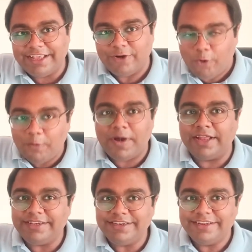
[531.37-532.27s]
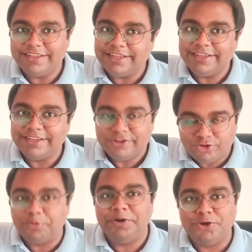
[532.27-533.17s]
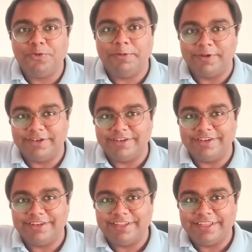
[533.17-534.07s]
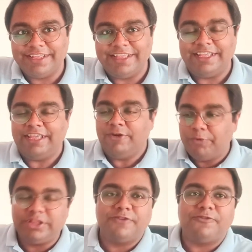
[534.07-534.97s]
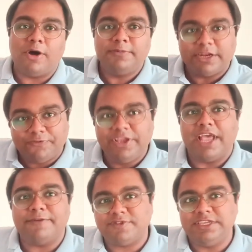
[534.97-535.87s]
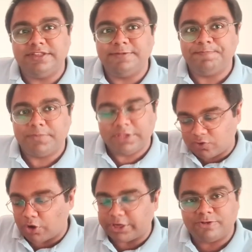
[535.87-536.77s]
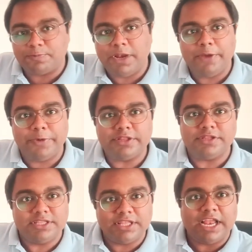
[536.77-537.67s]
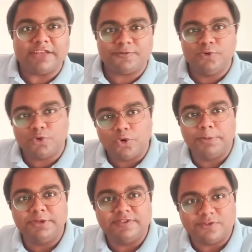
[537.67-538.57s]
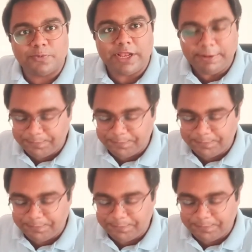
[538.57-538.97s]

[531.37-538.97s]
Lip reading: Oman should be doable. With the form that we have seen the Scottish play with in the last few tournaments as well,